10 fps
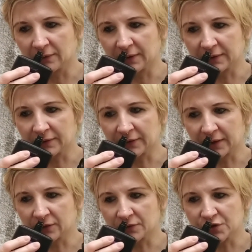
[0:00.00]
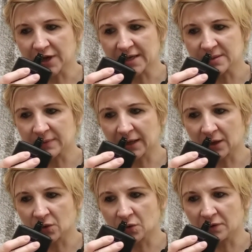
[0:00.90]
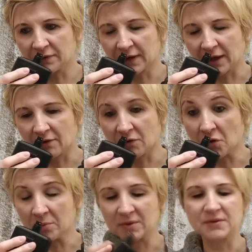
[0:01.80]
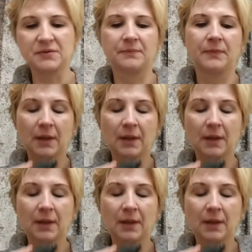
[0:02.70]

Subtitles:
with the scent of jasmine and coffee aromas.